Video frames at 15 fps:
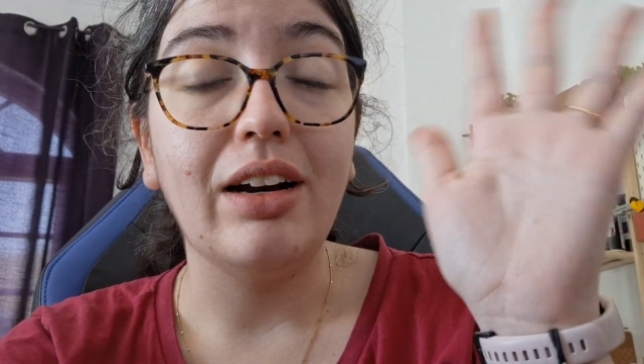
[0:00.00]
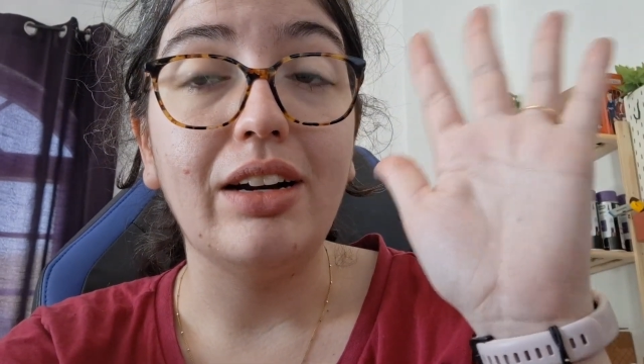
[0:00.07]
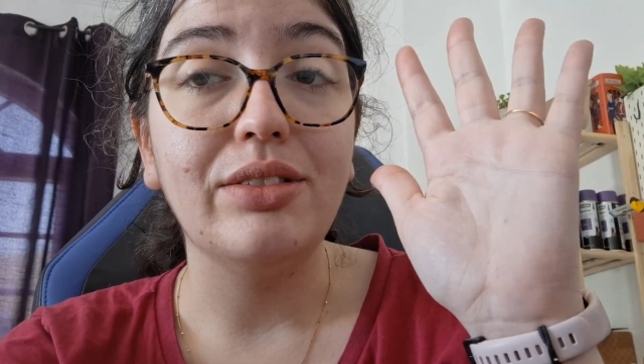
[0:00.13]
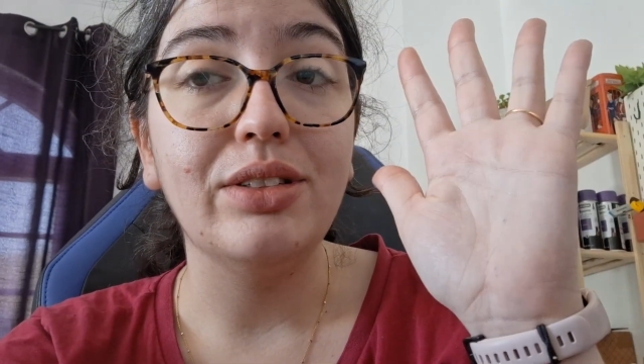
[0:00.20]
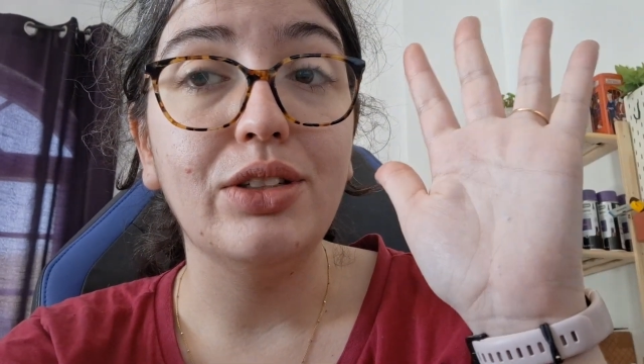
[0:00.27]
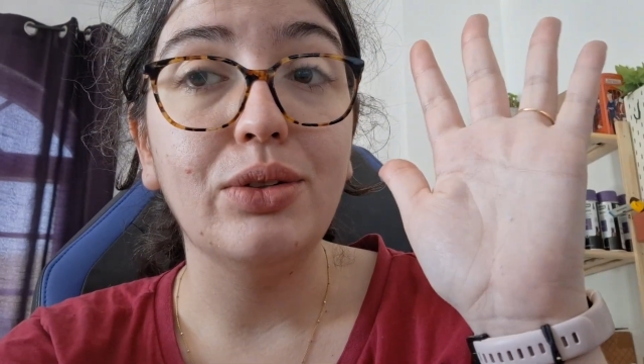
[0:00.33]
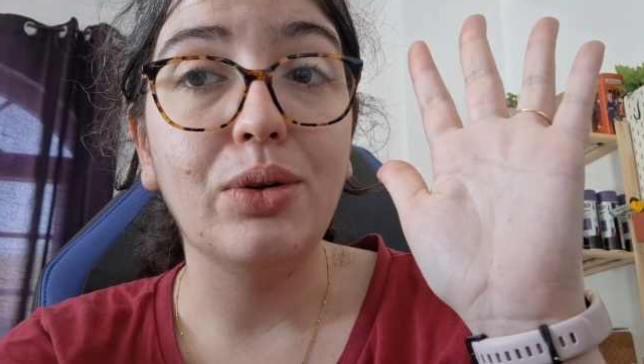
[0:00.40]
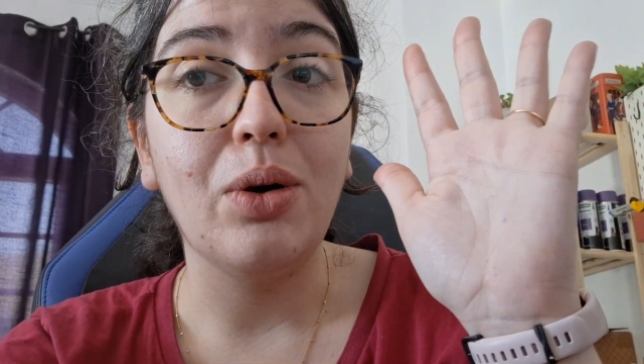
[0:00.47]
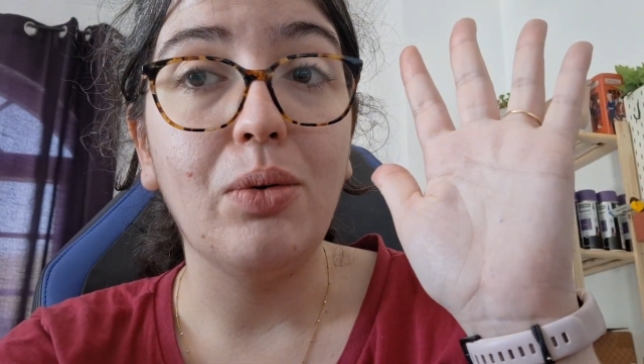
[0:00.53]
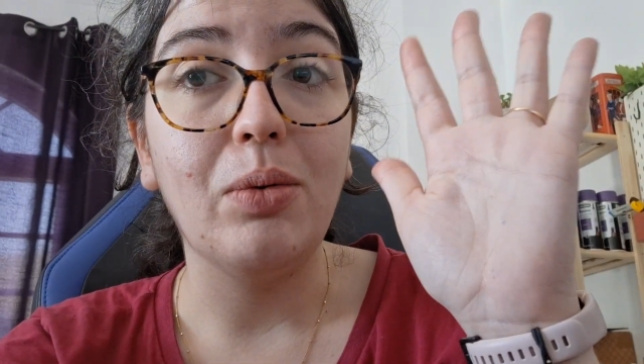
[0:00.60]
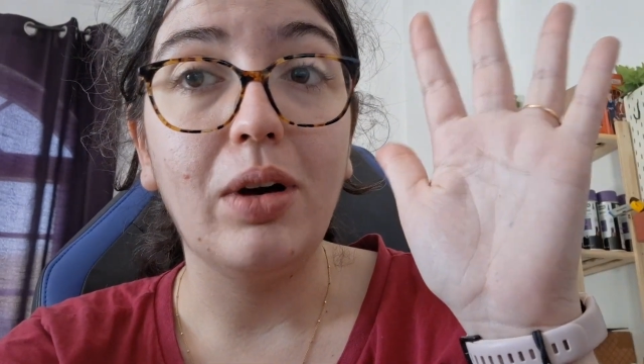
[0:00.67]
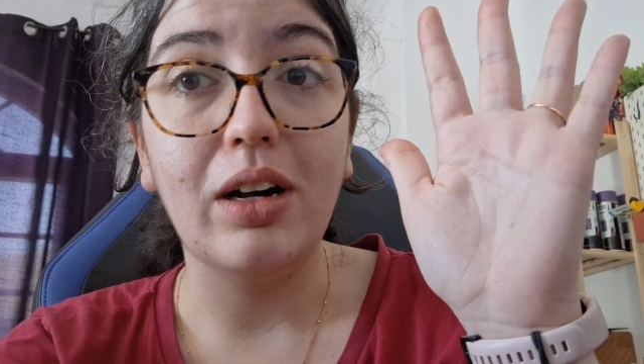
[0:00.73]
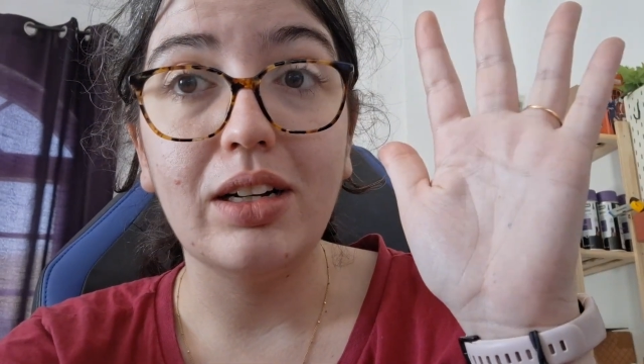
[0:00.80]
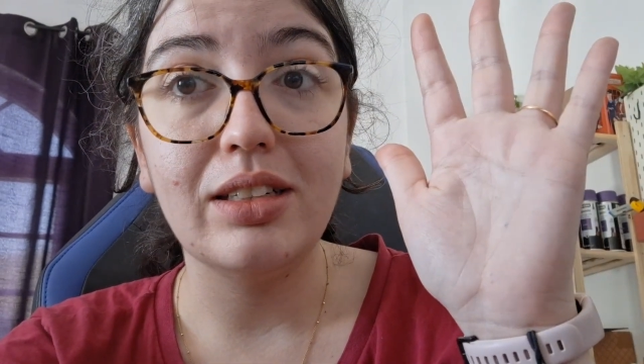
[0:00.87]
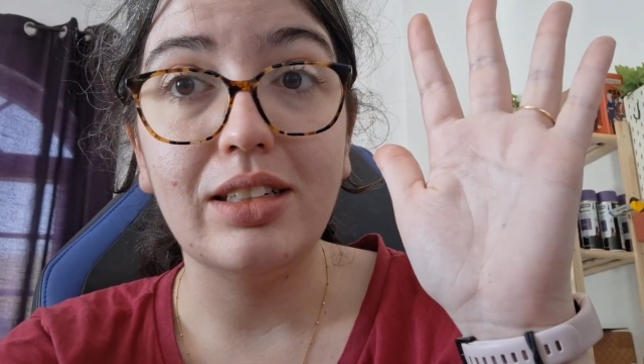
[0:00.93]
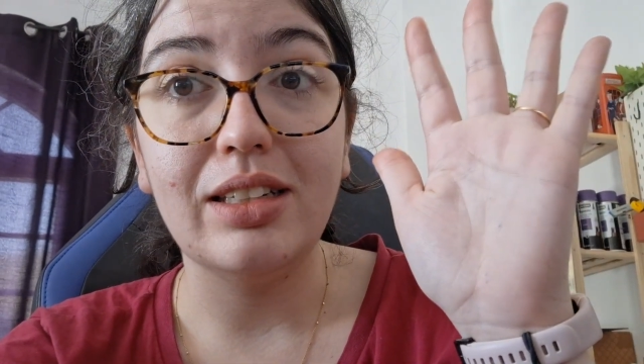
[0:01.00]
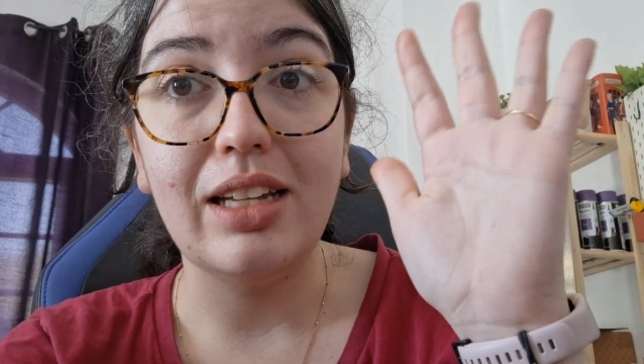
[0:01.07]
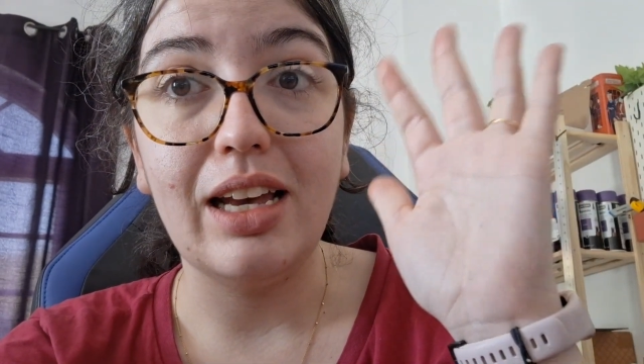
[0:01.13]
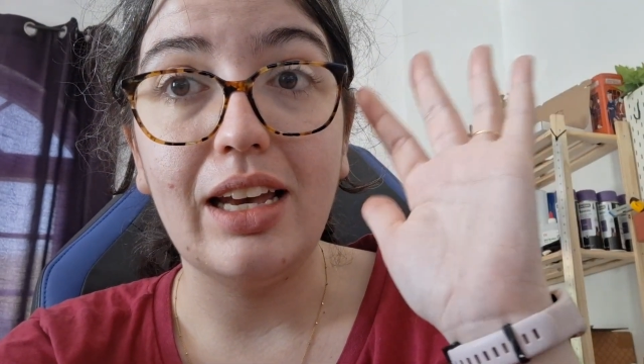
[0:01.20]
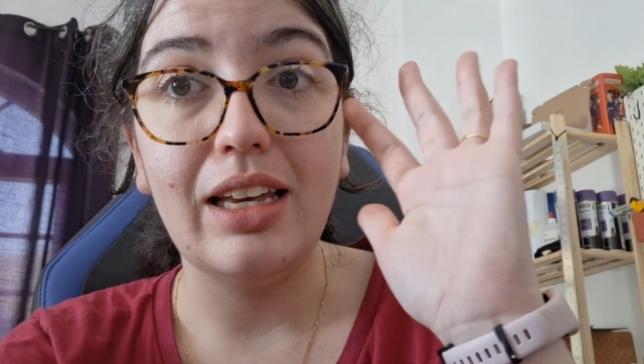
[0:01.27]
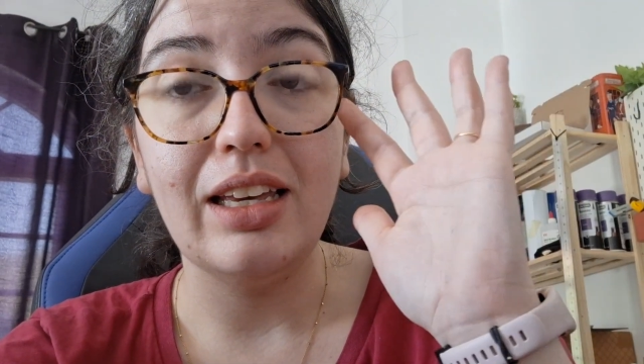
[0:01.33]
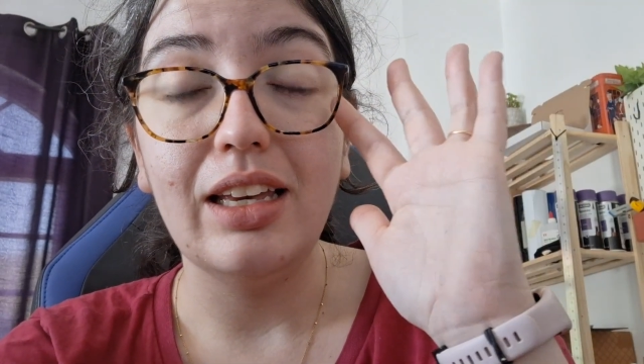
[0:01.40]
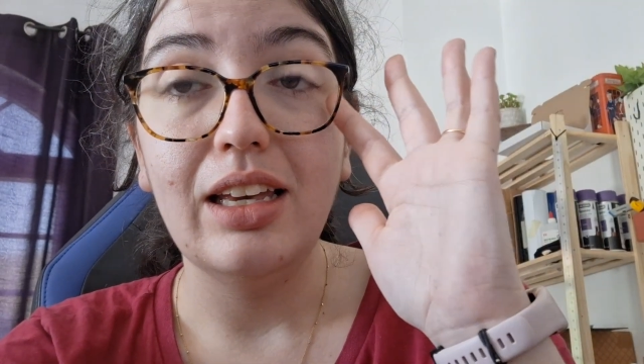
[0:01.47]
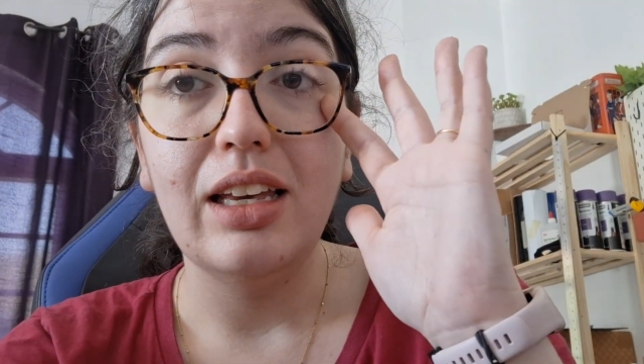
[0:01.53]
I've still got work today,